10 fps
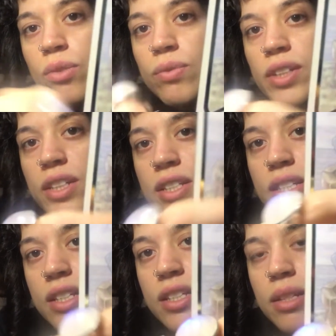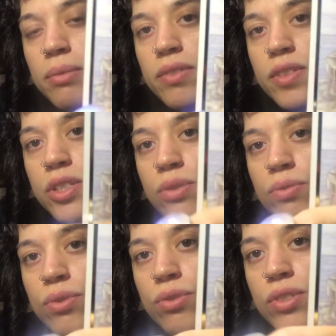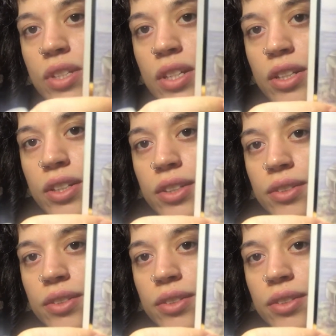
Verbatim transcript: You can see some of its roots here.